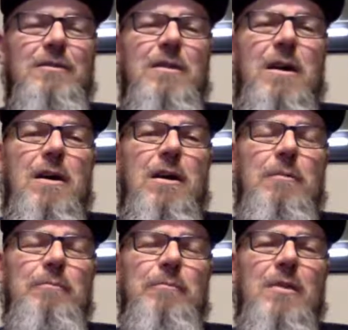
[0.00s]

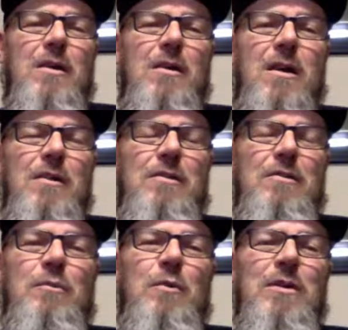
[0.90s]
hotter
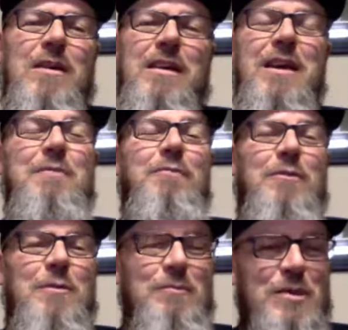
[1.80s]
than where I came
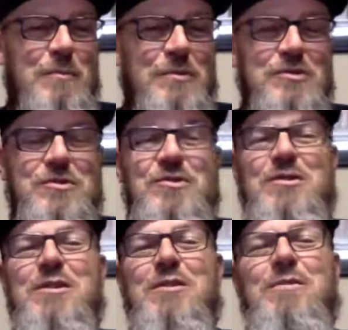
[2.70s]
from temperatures
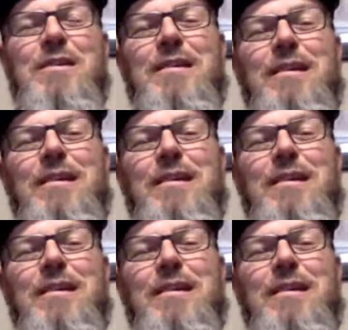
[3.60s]
anyway.